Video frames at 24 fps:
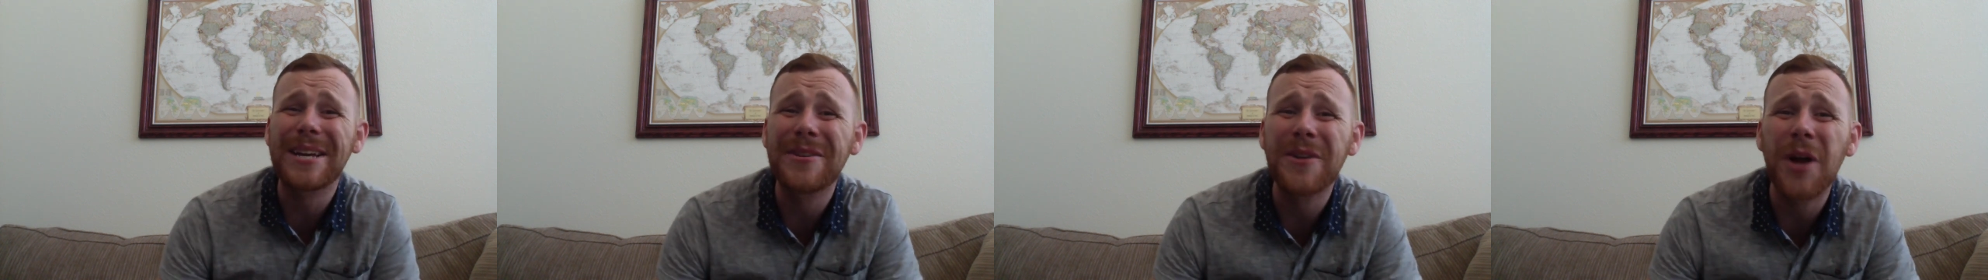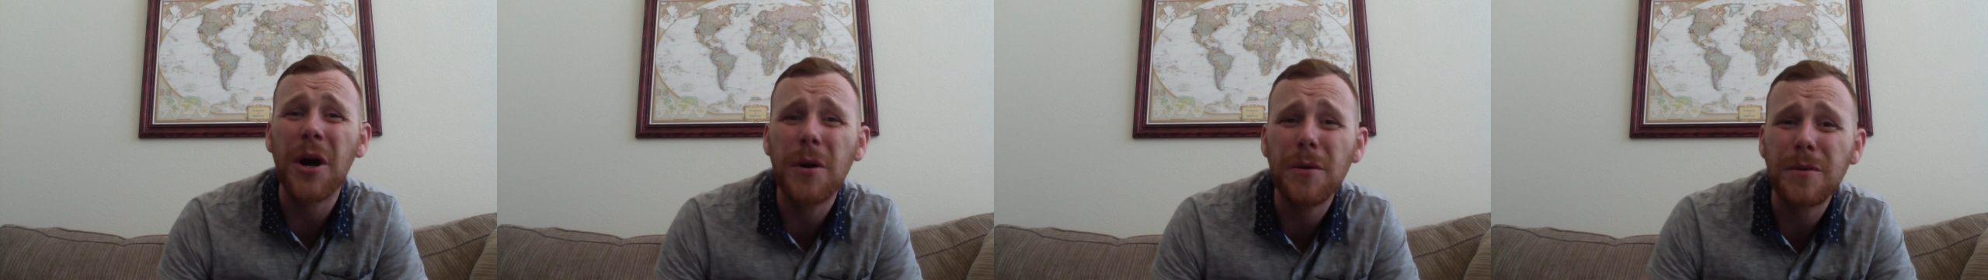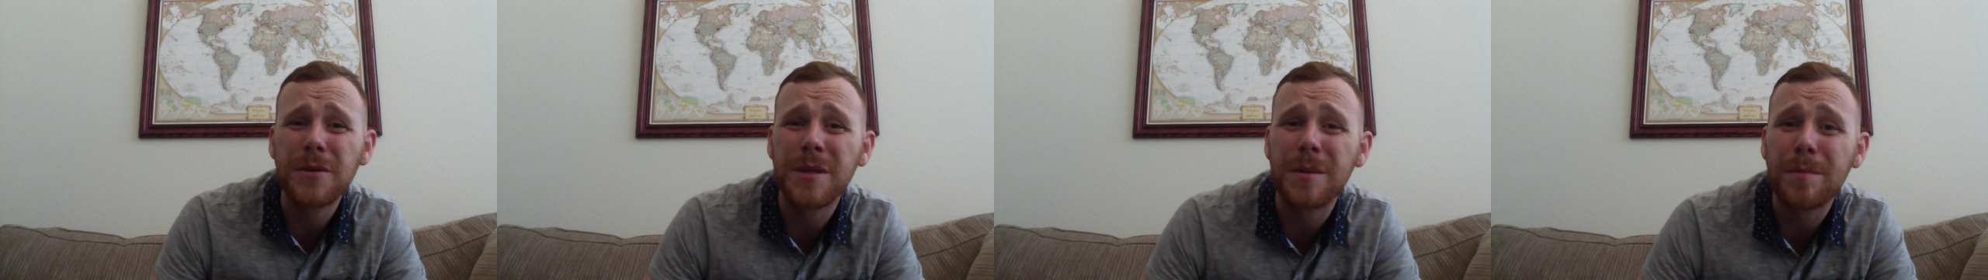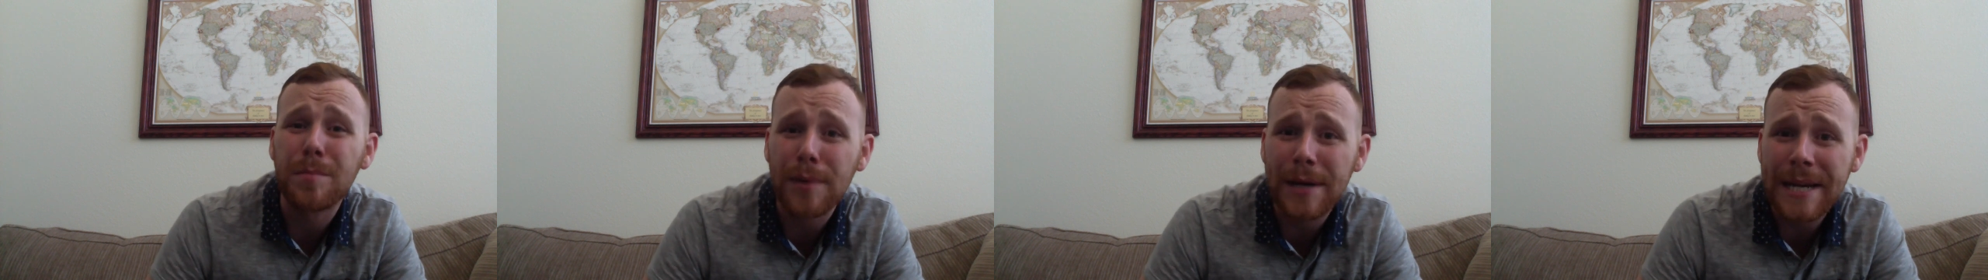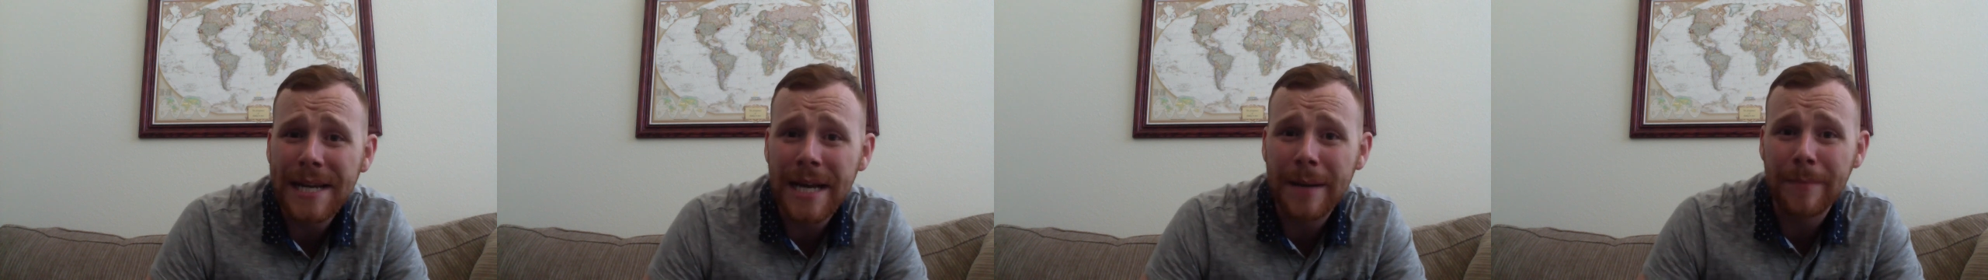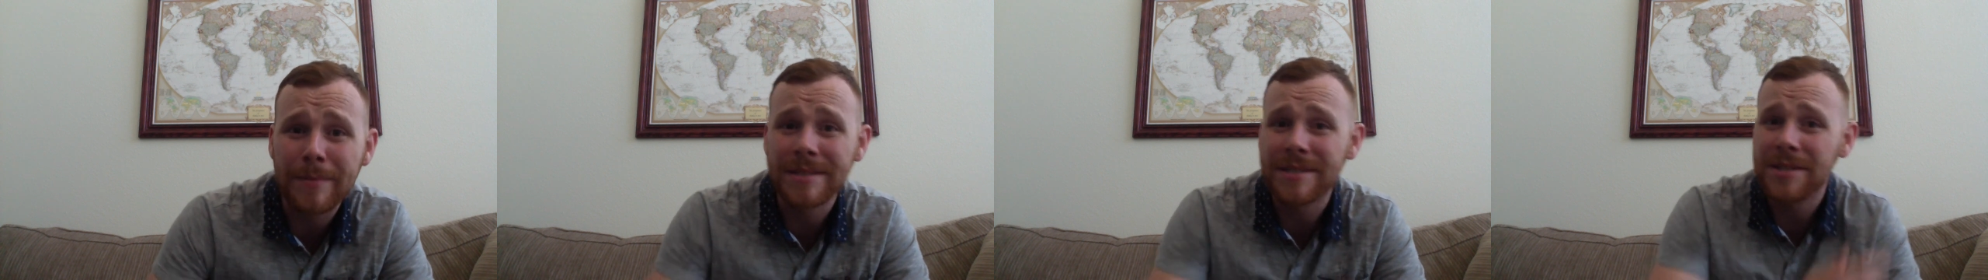know it was a
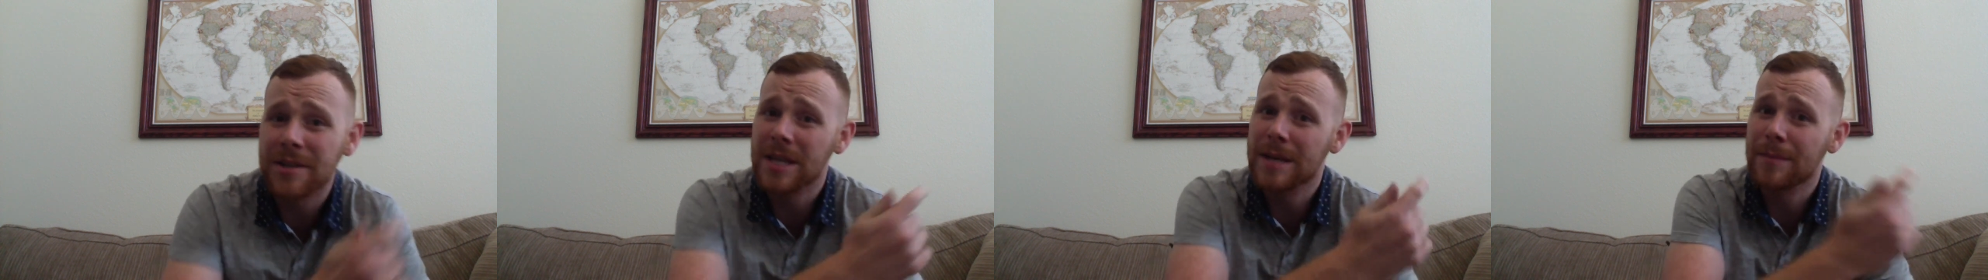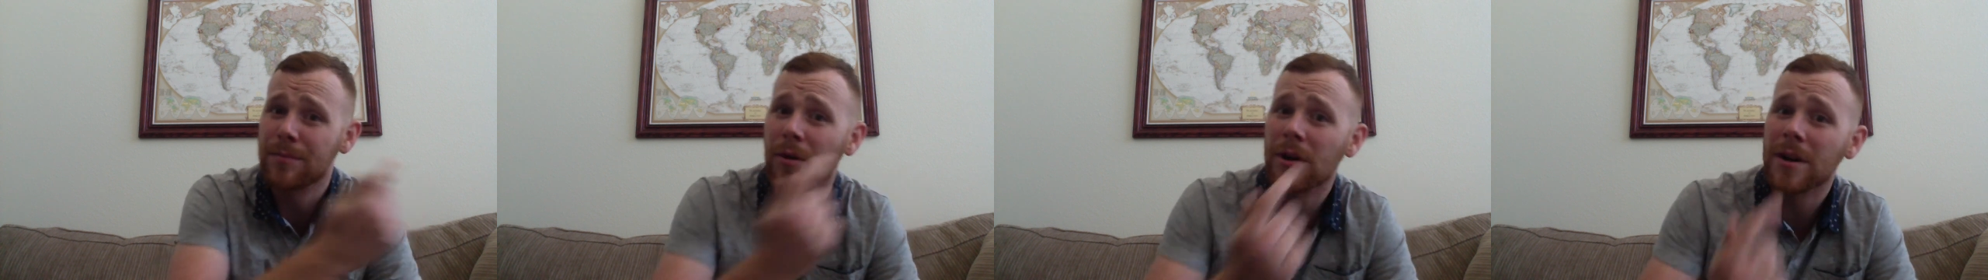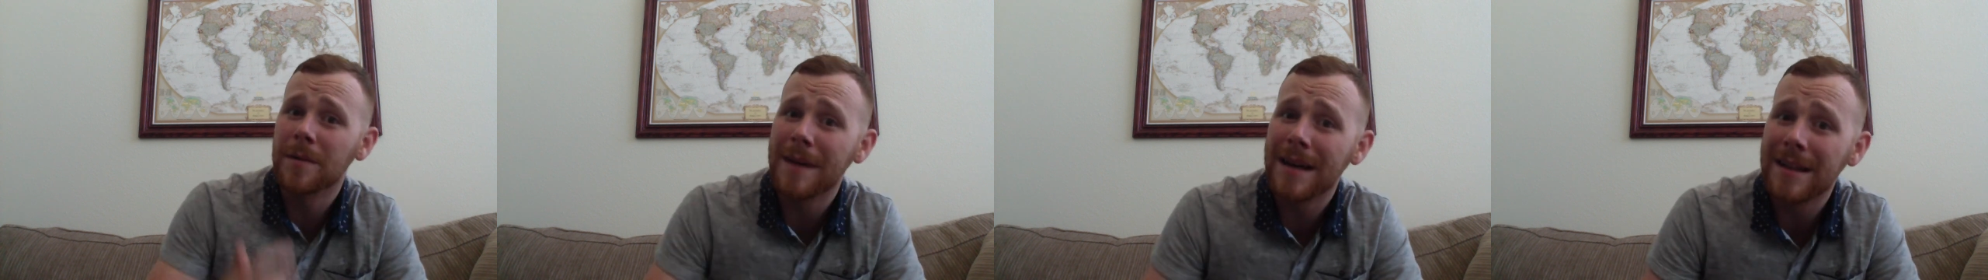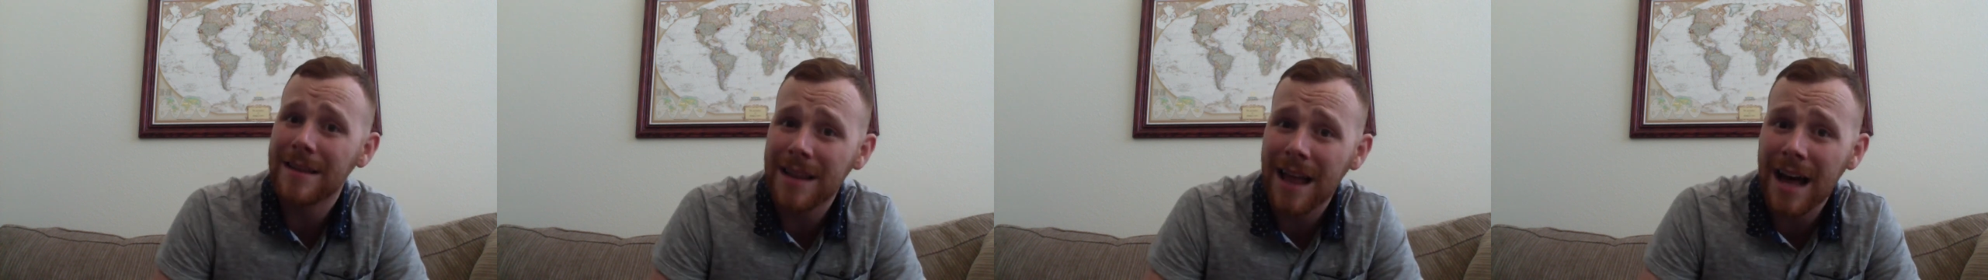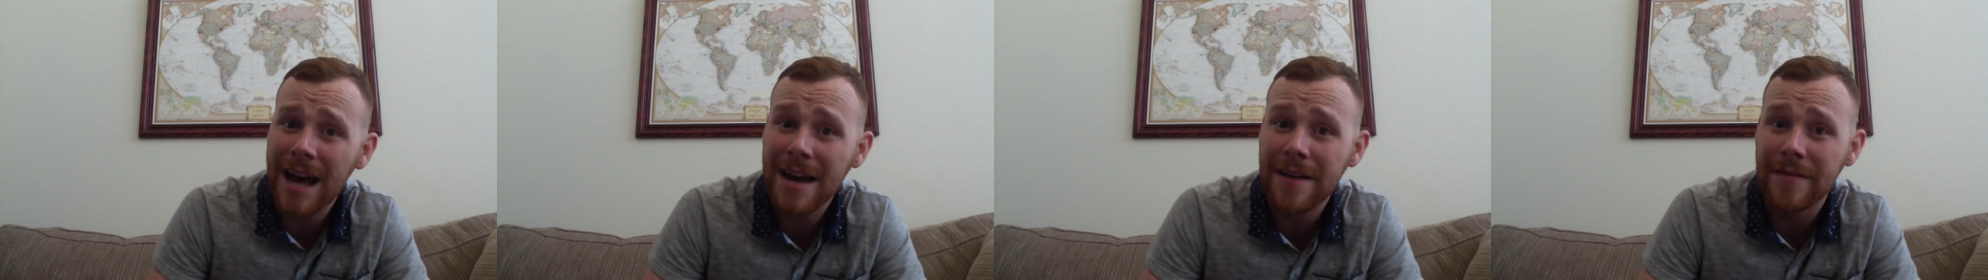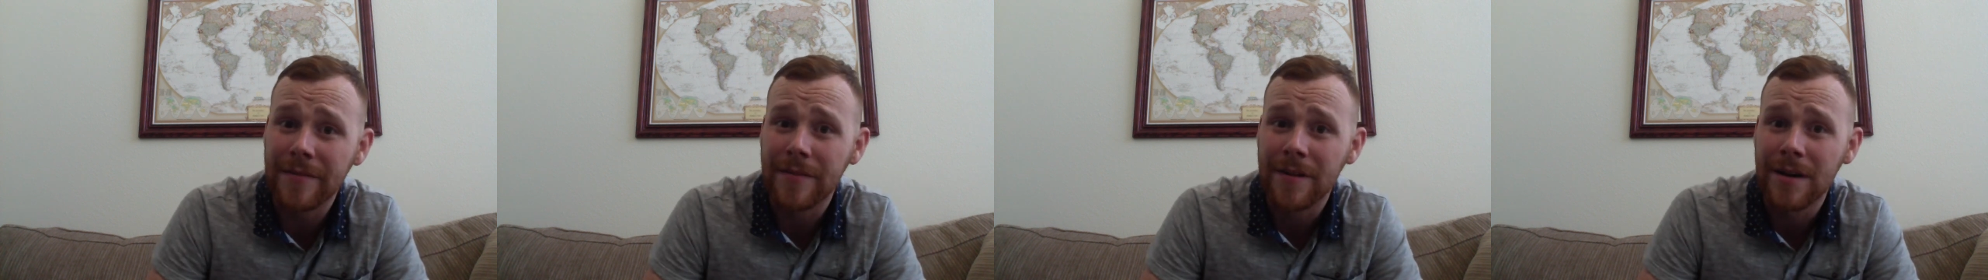breakup until they brought him out
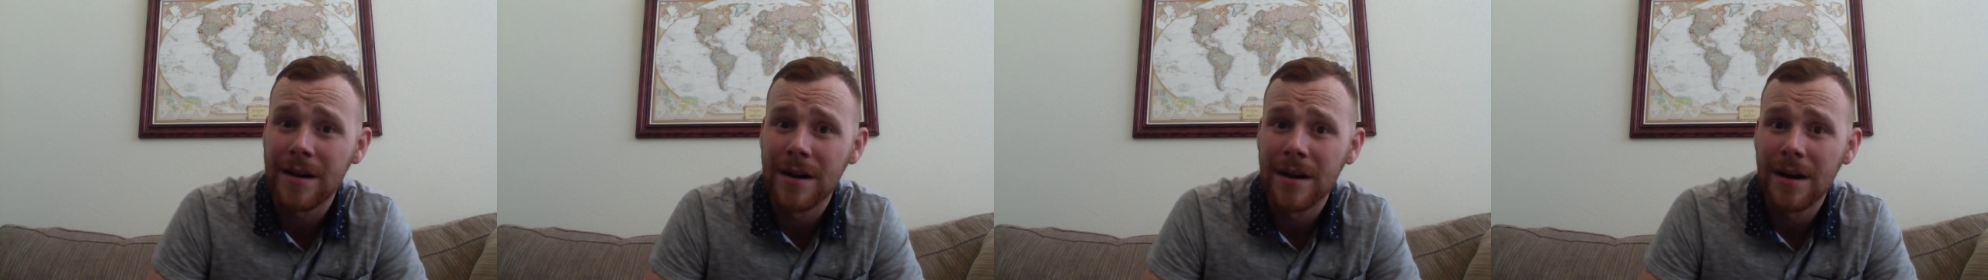live.